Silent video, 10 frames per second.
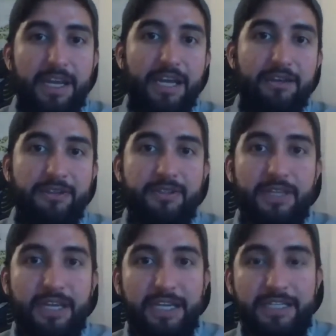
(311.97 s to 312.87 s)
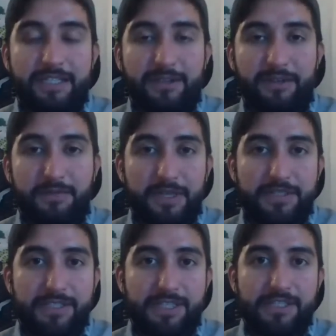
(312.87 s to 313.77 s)
And also, again, they're gonna
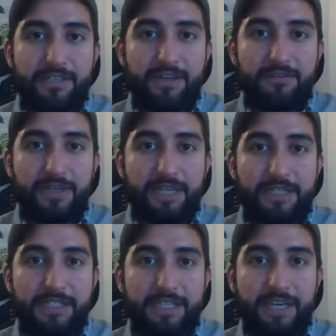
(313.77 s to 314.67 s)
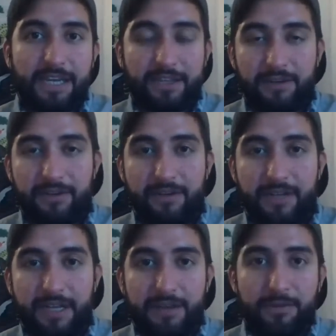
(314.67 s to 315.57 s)
finish the season off against Querétaro,
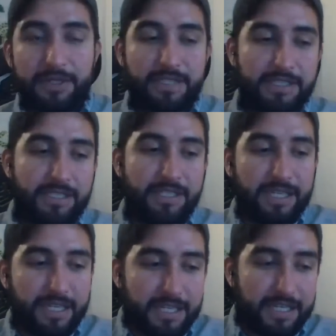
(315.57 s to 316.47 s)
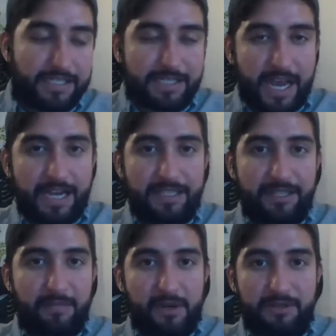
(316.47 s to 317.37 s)
which isn't exactly
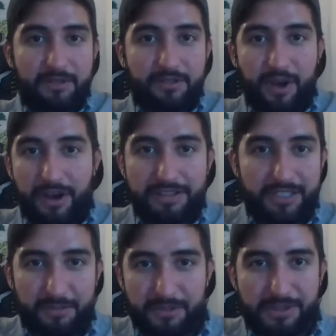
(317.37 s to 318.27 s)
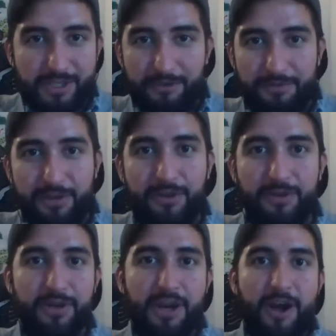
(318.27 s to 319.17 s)
the most daunting, the most
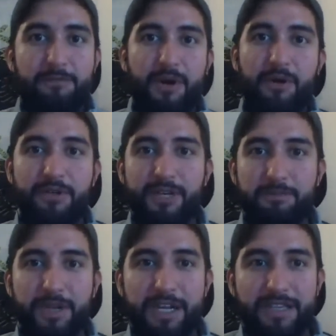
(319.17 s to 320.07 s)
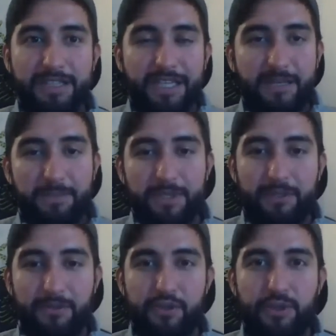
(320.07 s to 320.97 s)
difficult opponent, but I think they could be a
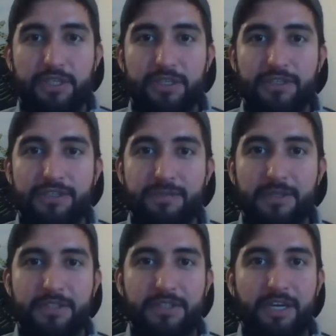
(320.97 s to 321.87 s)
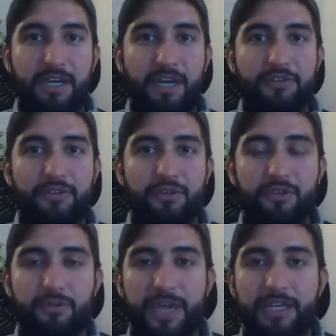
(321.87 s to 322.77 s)
little tricky, especially under their
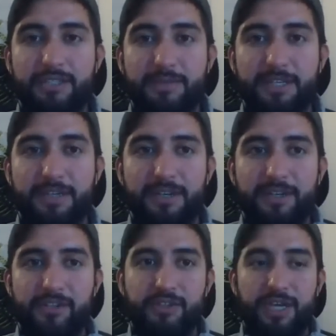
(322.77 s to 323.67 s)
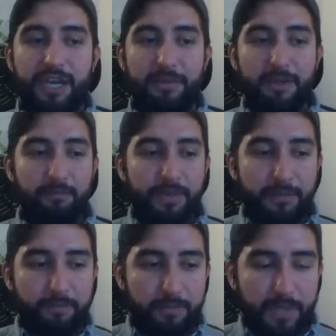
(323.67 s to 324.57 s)
new management. So yeah,
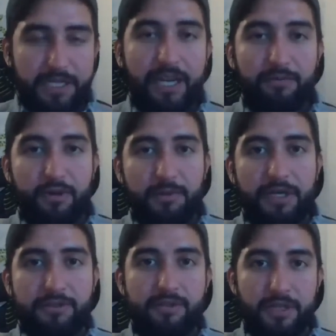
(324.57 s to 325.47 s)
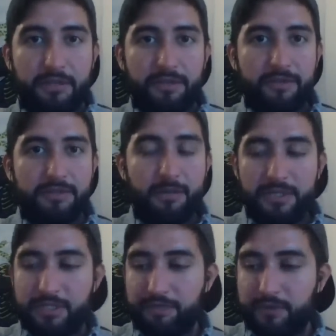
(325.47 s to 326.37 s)
but like I wrote about too, like Tom
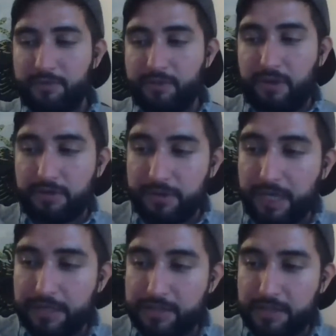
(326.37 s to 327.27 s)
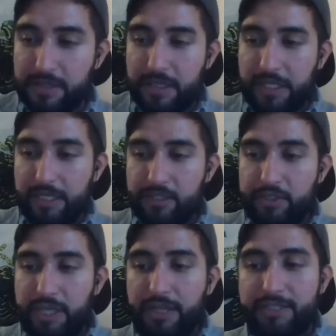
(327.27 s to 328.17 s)
mentioned that 442 article. Yeah, it's
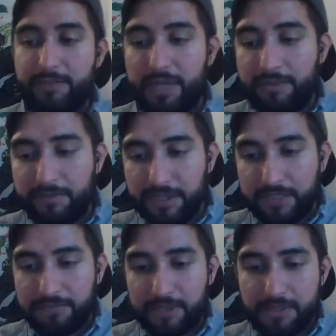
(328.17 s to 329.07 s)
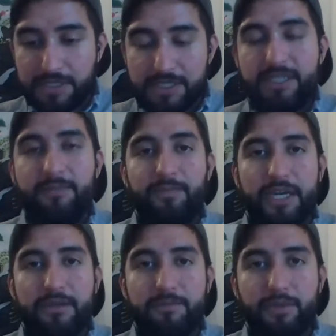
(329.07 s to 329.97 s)
challenging, but I feel like if there's a team
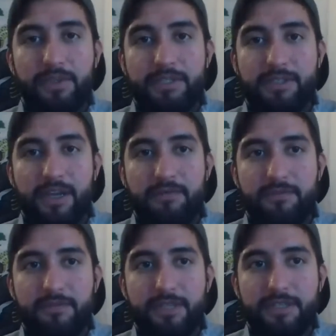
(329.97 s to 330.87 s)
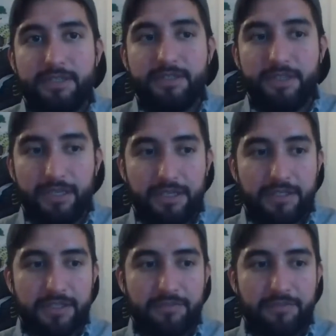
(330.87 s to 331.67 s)
that can pull this off, it's Tigres.